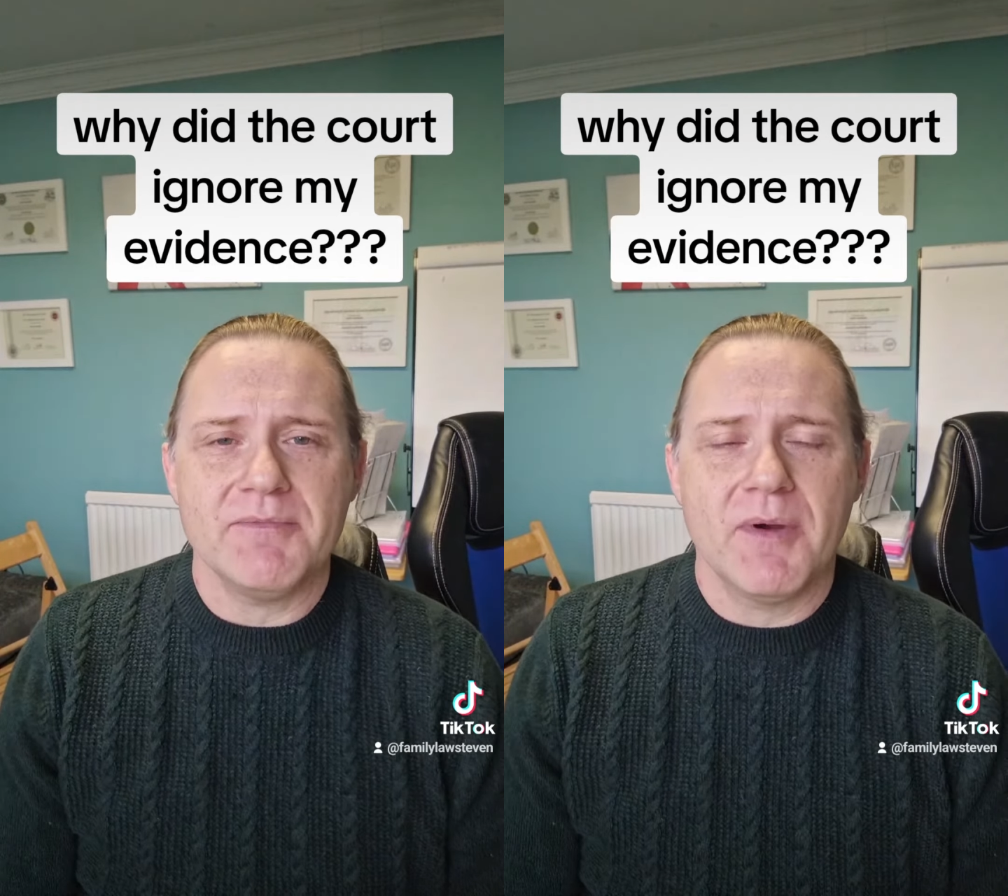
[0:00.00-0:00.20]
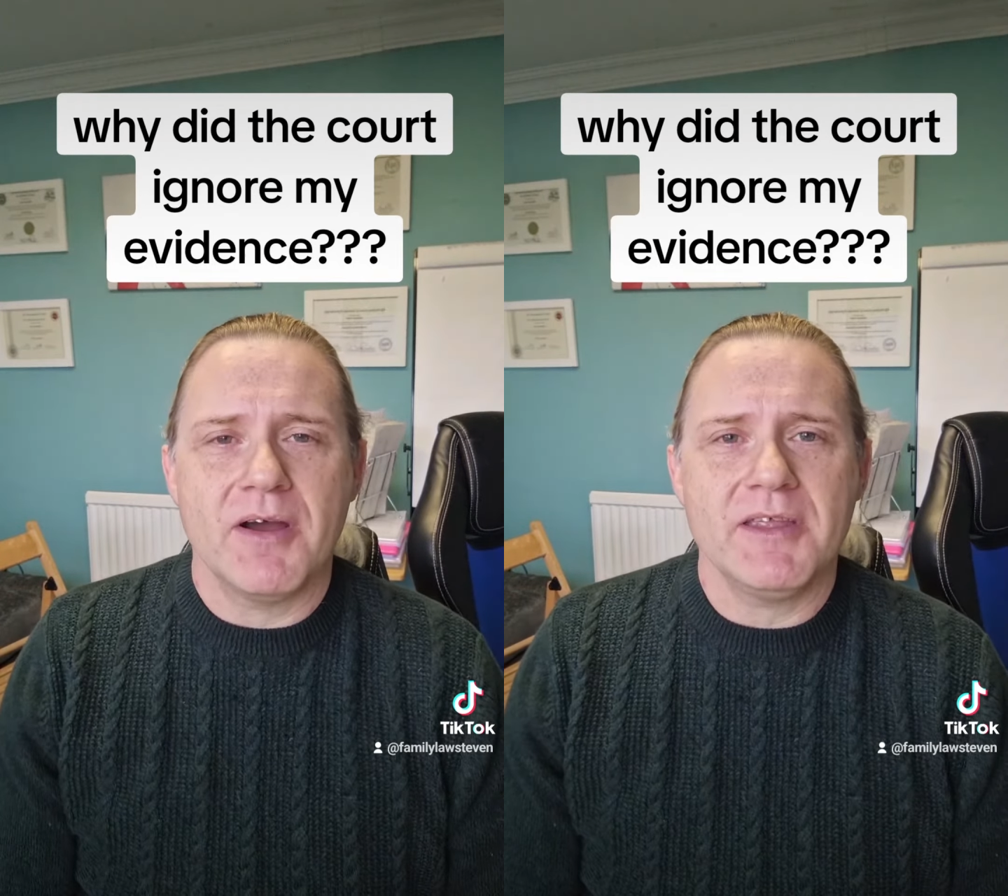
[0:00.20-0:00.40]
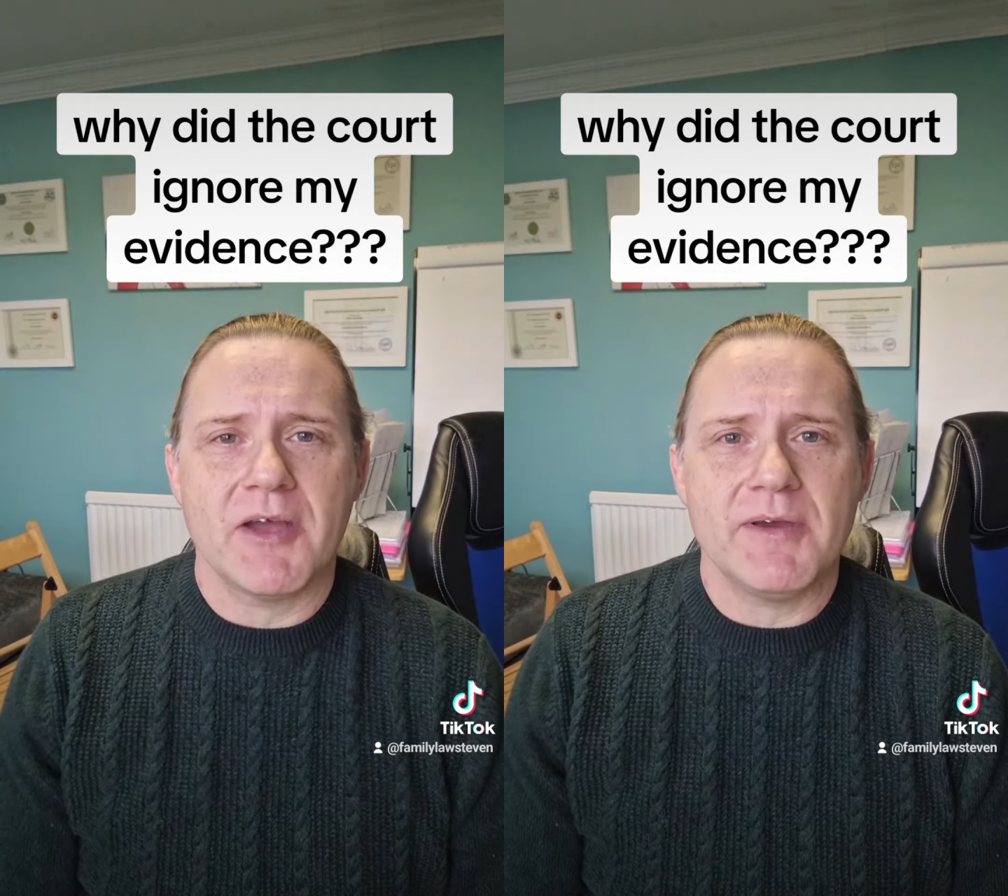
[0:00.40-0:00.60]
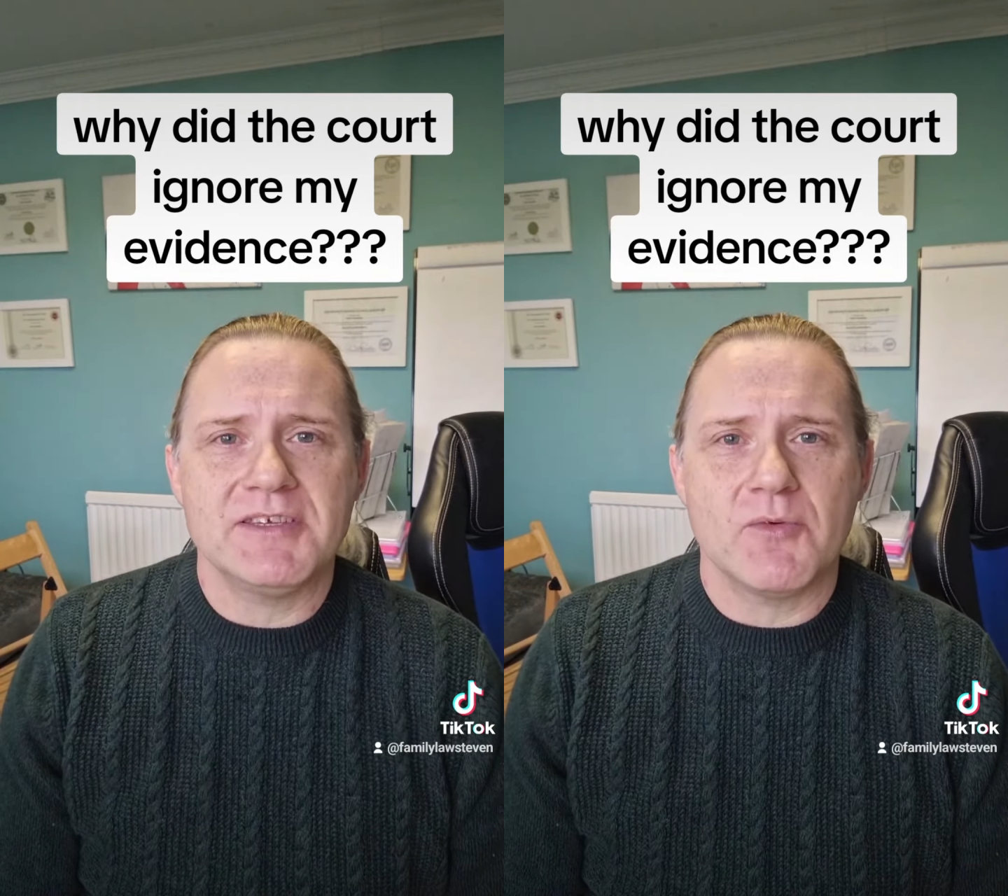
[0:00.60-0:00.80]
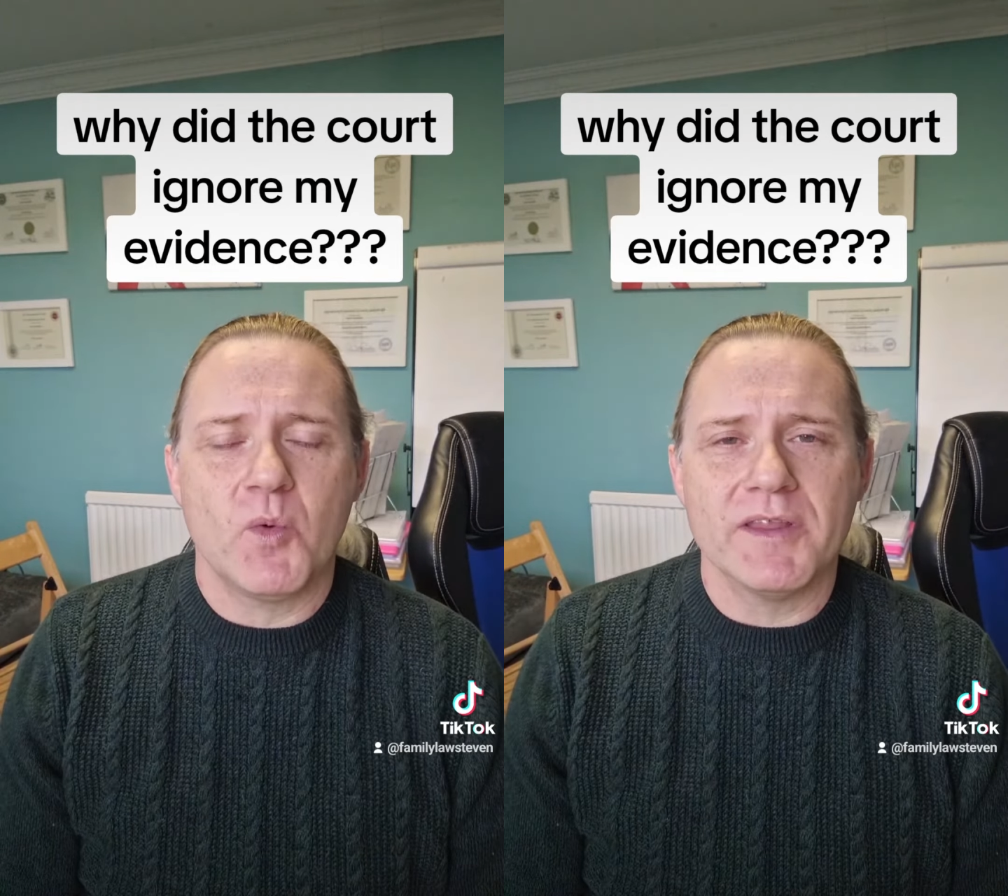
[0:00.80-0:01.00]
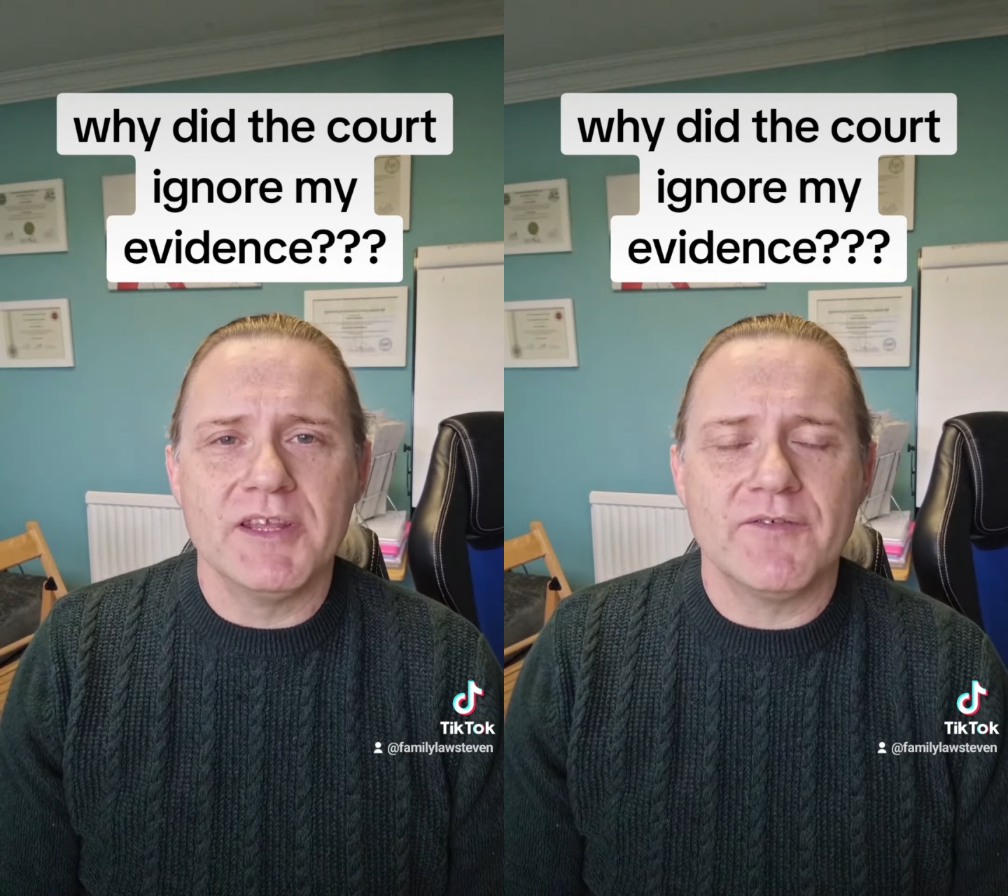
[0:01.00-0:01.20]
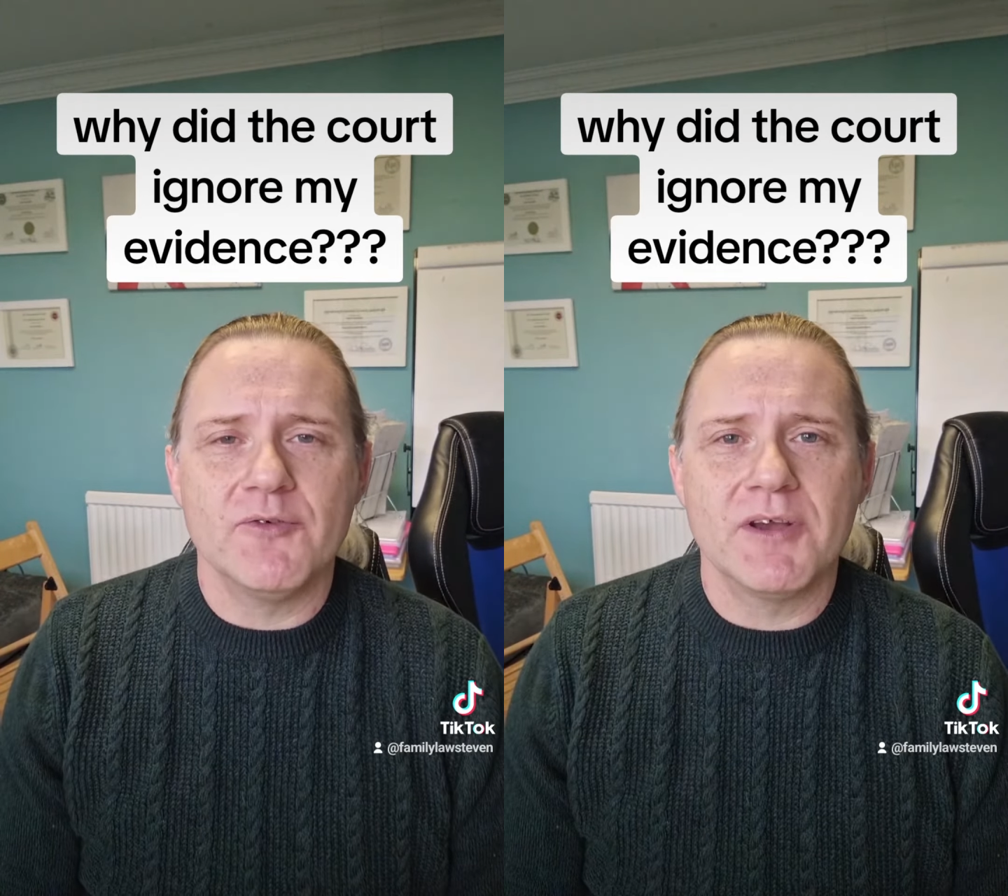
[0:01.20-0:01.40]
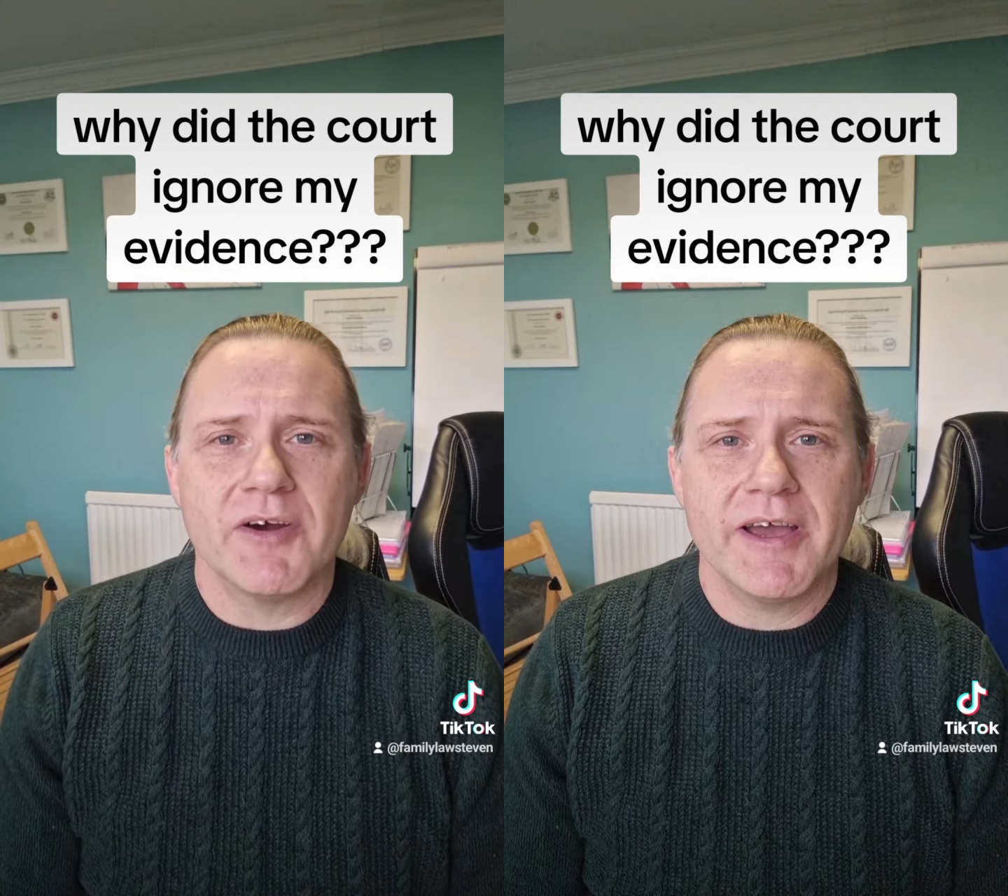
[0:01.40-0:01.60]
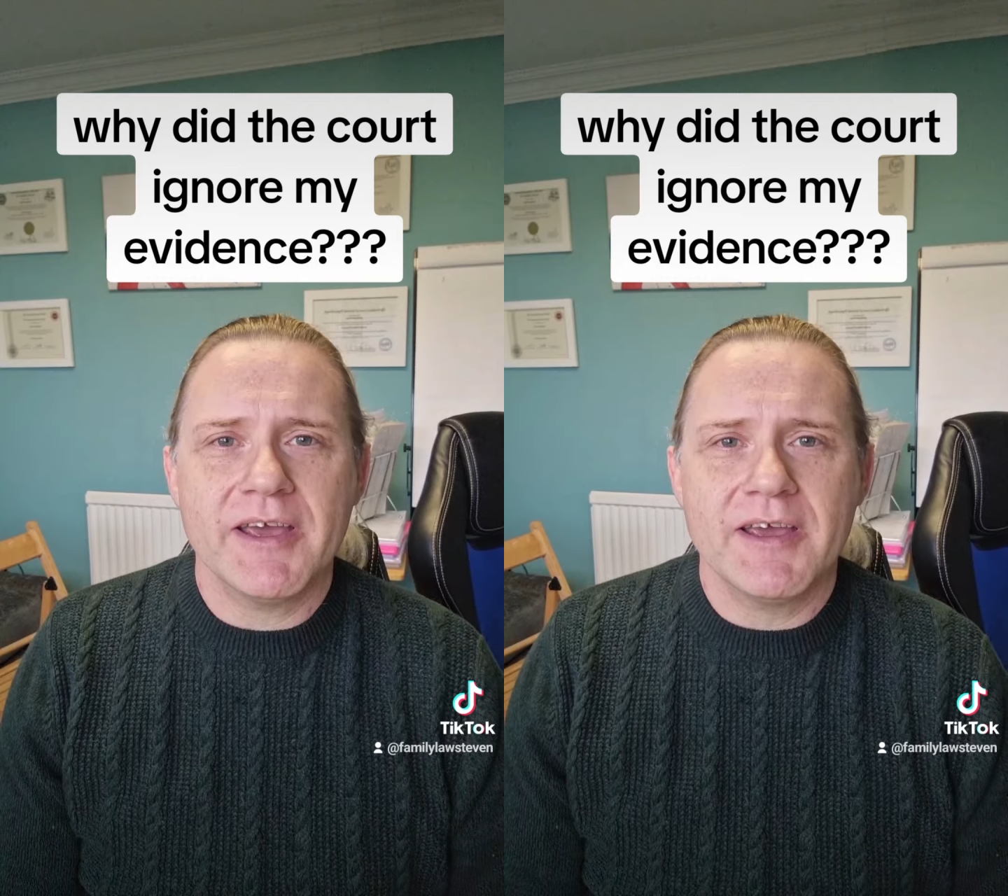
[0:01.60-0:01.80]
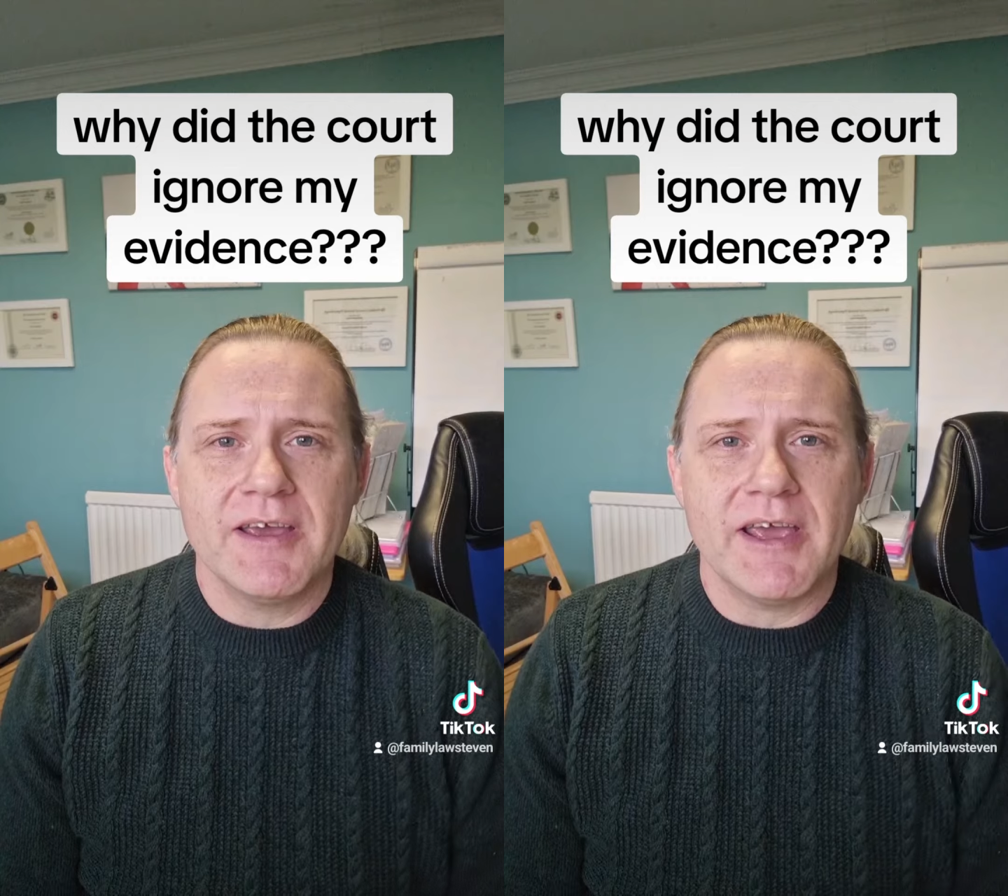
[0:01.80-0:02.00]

no, he's a wonderful guy.